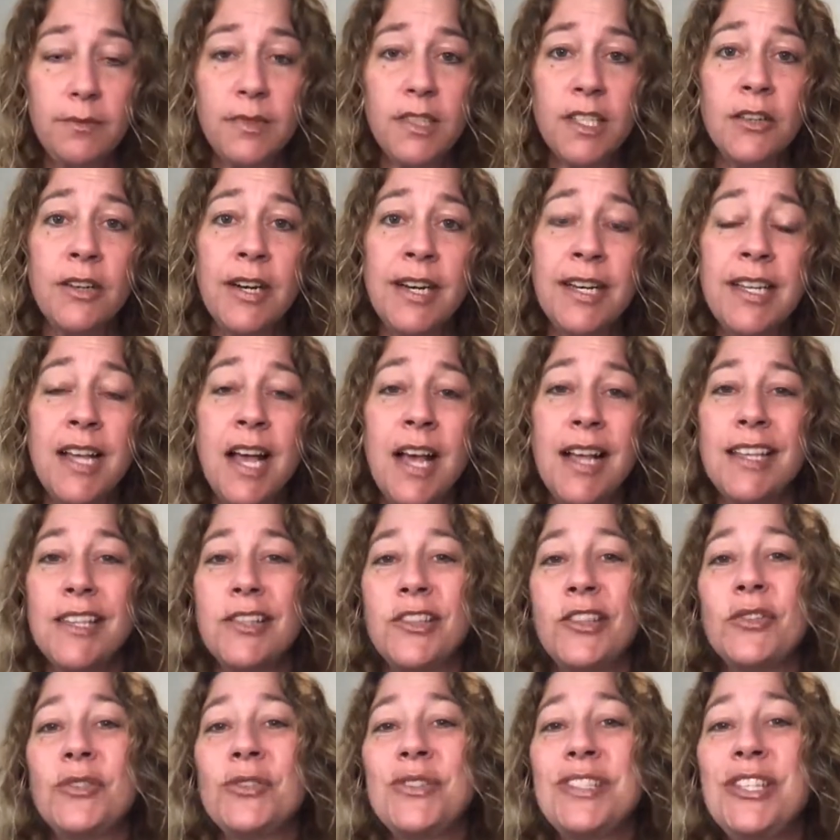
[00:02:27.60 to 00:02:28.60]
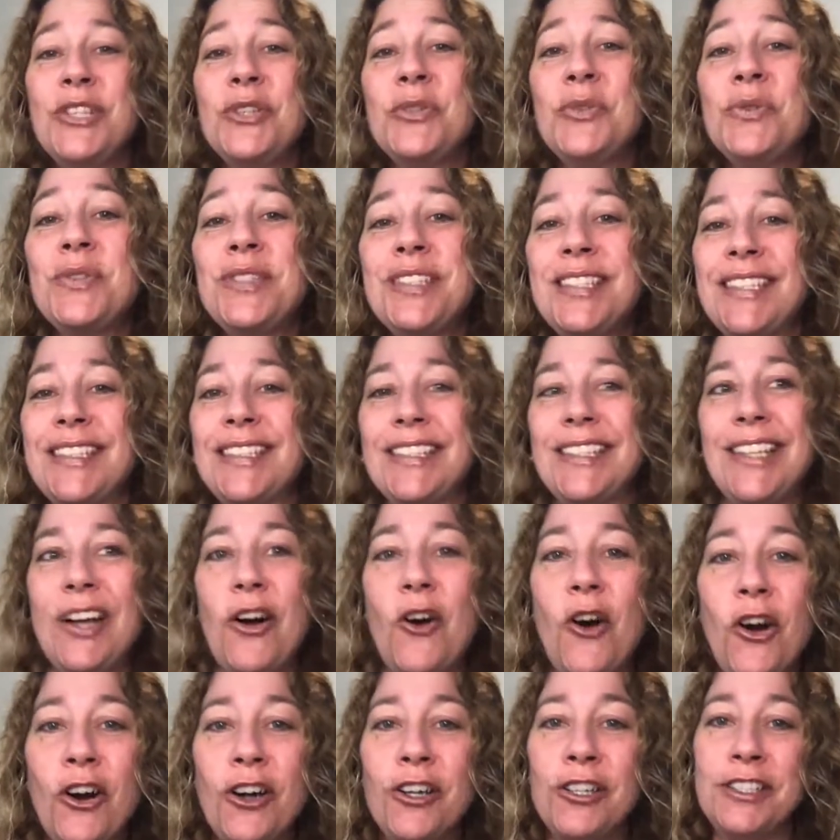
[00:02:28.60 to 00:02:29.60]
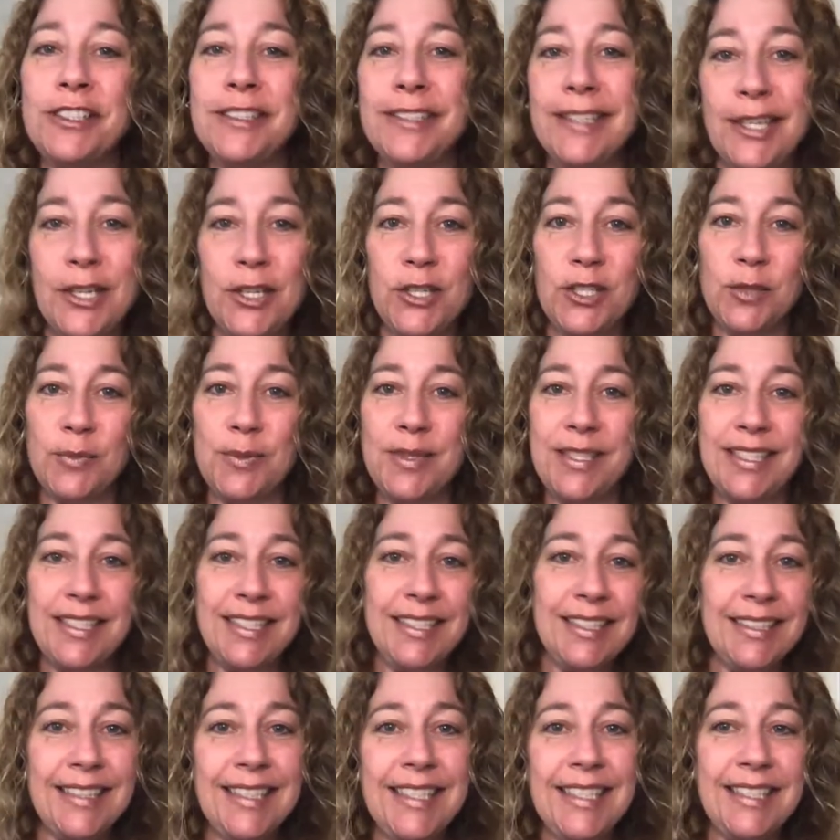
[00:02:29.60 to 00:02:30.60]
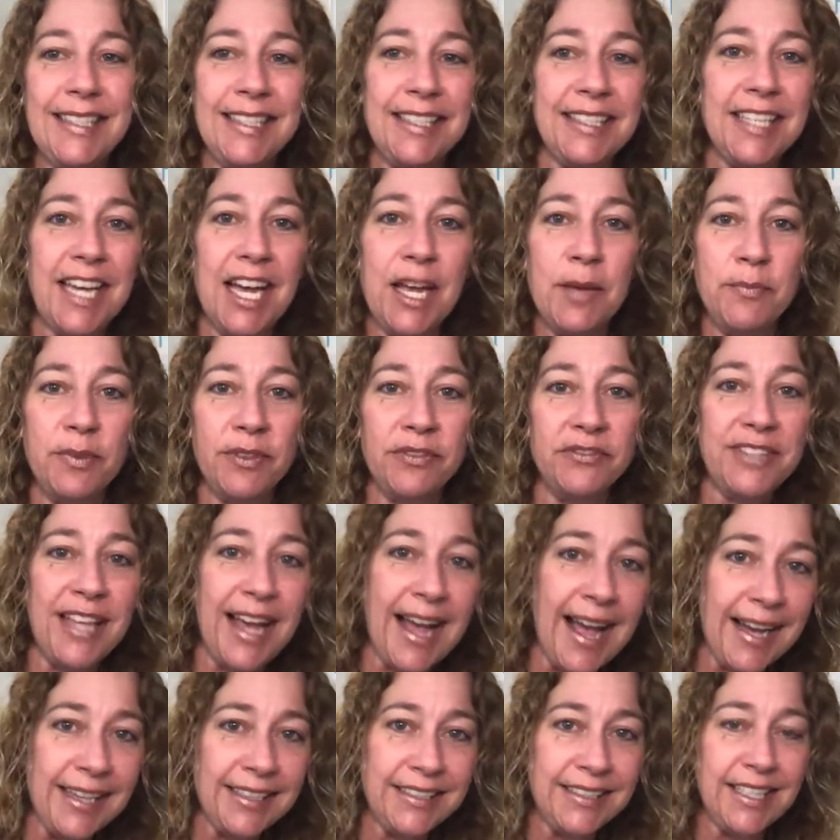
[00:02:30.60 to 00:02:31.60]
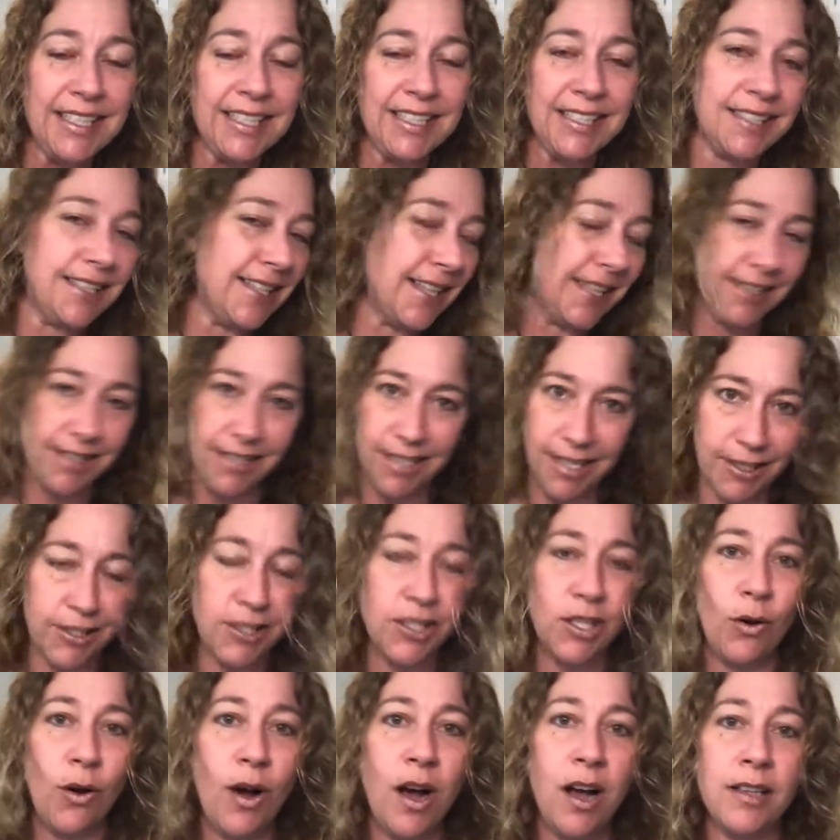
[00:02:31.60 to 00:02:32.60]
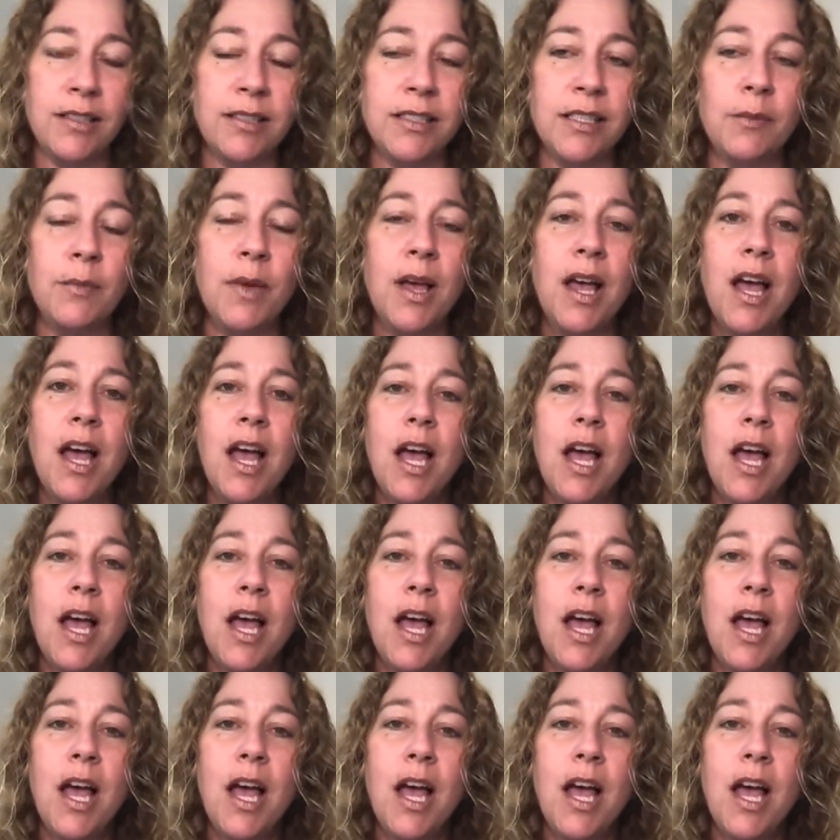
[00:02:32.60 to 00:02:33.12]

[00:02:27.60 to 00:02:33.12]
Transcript: Right? Those used car salesman, sleazy type of tactics, that's not so awesome.